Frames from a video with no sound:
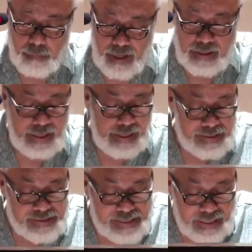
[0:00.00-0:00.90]
but had
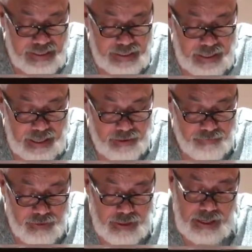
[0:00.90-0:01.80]
a second
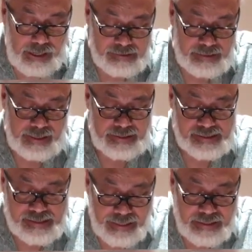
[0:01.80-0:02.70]
life as an
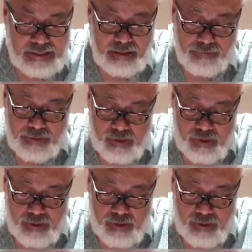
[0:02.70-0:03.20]
extension of